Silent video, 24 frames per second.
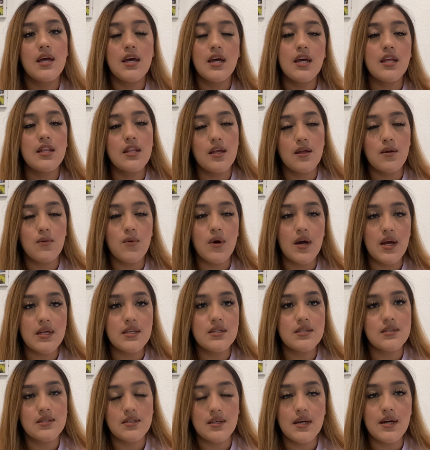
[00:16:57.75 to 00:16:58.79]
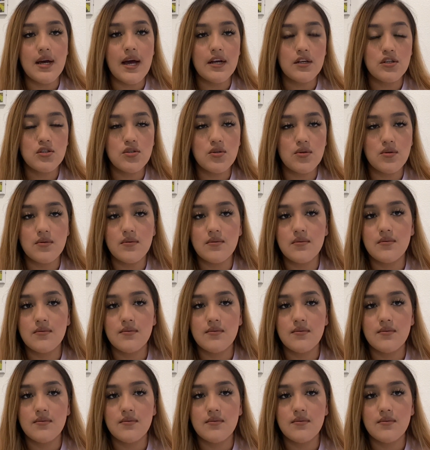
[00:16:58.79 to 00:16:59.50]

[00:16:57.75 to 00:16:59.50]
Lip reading: and then why is the actual